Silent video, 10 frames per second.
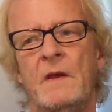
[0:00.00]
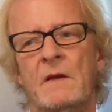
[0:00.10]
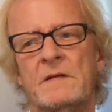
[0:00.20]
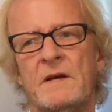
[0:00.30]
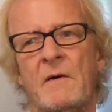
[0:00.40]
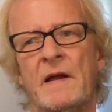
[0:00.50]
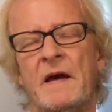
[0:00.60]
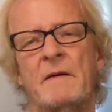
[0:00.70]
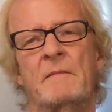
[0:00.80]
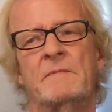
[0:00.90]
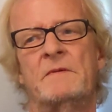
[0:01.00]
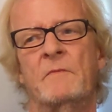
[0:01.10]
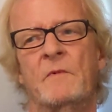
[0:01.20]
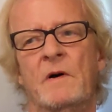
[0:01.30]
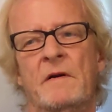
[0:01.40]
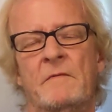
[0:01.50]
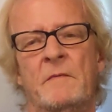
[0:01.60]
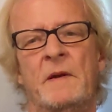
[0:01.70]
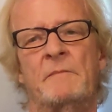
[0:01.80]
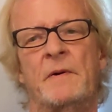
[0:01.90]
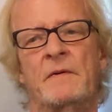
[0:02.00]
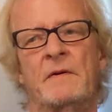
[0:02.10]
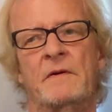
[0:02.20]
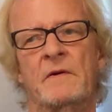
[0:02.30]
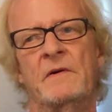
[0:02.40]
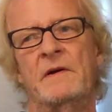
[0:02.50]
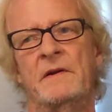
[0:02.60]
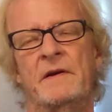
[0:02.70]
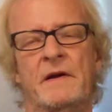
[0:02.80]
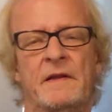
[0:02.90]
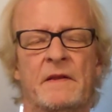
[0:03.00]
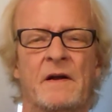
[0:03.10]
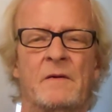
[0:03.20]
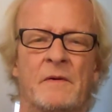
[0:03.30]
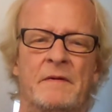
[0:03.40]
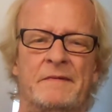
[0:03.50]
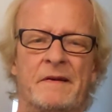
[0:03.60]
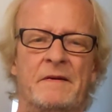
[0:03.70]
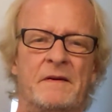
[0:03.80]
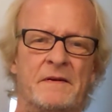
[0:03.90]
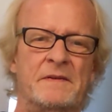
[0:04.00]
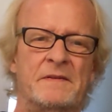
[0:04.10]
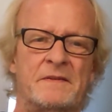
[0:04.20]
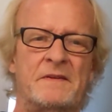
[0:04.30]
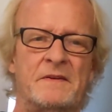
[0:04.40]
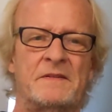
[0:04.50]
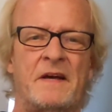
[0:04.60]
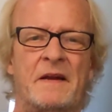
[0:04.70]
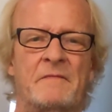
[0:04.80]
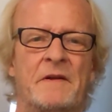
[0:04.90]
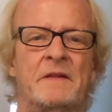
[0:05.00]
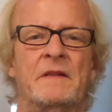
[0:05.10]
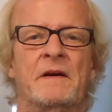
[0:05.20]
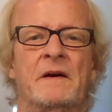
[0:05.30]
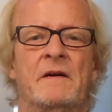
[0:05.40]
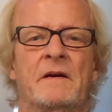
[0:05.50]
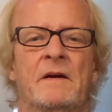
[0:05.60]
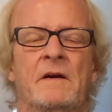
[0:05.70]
So I got one of them in pretty good, and the other one is just kind of in there.